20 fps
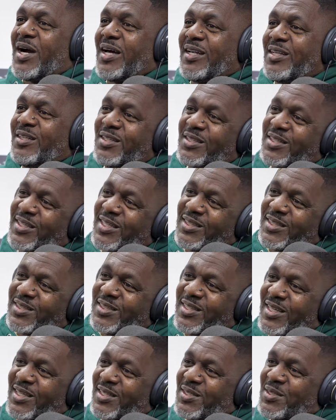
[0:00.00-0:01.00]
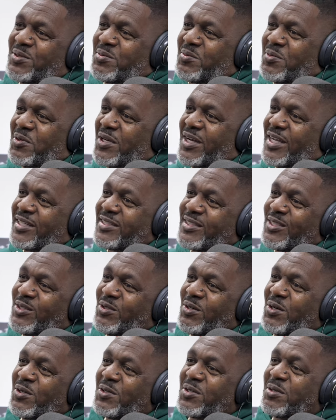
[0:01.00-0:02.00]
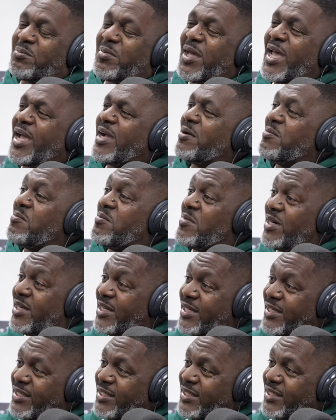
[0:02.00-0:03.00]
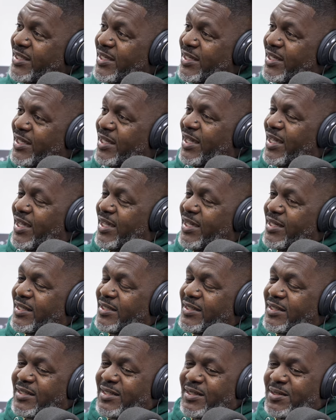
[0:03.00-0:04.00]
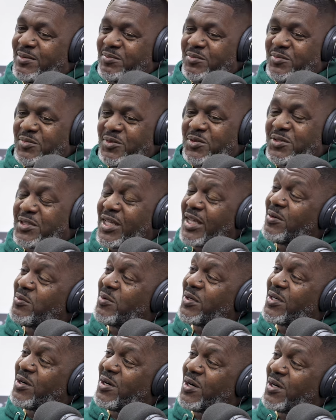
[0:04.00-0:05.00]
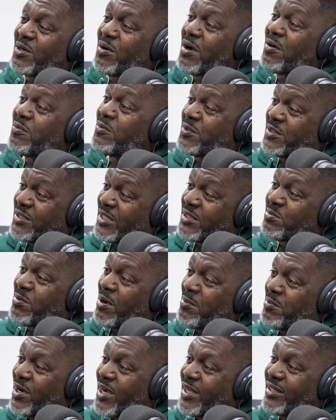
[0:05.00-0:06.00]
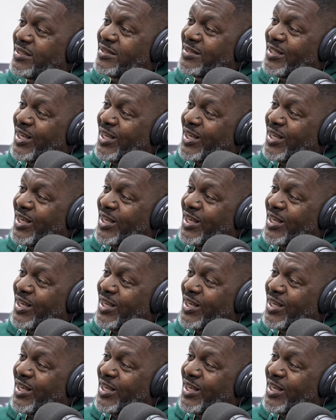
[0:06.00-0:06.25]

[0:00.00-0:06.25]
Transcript: I look at the thing this morning. I see you holding a bag of money and you standing with Carl Crawford, which that's my partner.